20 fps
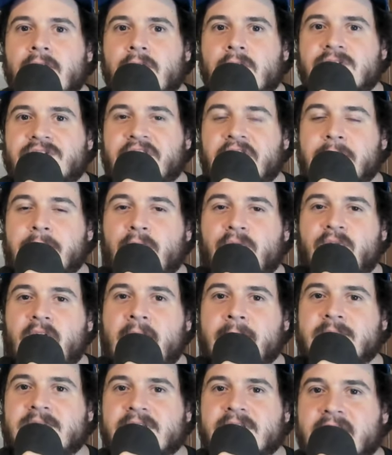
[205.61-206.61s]
was going to move
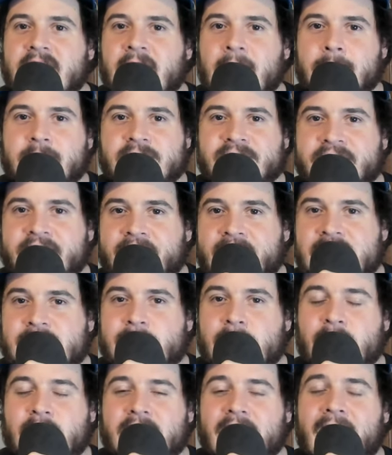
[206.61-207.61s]
up to the Cup Series,
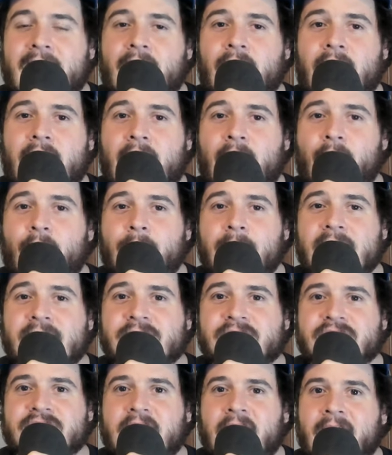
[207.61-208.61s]
but without how
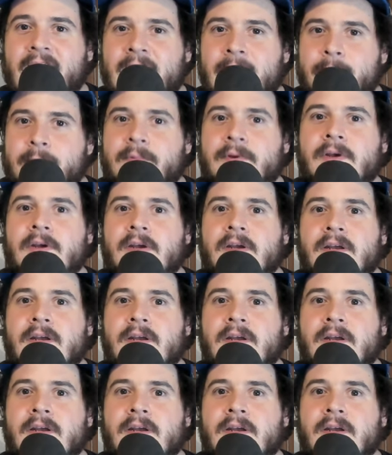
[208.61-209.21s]
much hype